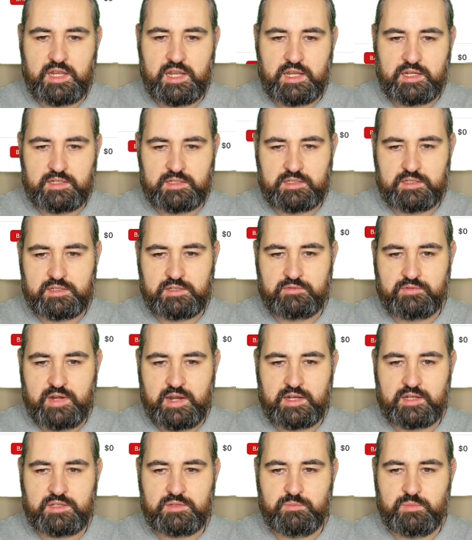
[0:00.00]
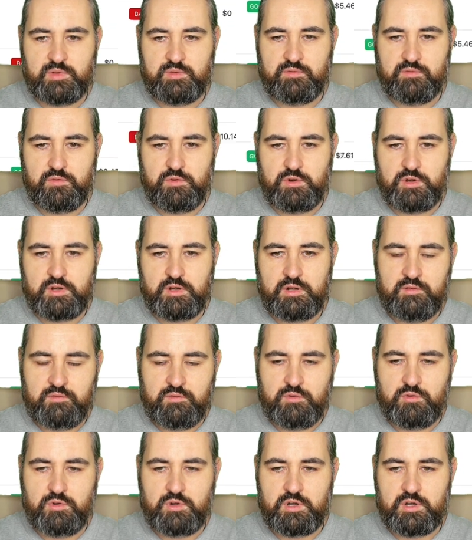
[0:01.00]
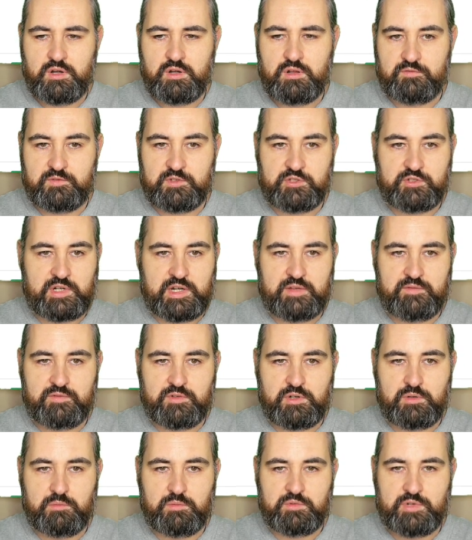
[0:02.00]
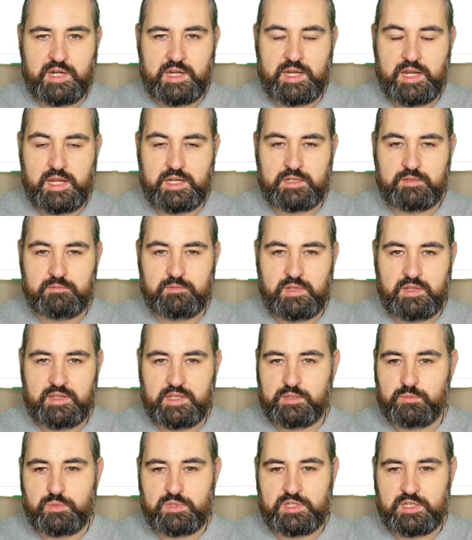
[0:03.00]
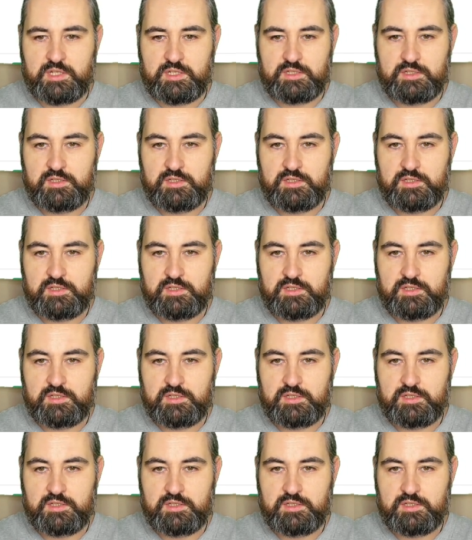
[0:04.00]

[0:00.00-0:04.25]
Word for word: hadn't ranked before for straight from Rankatom, and that was it.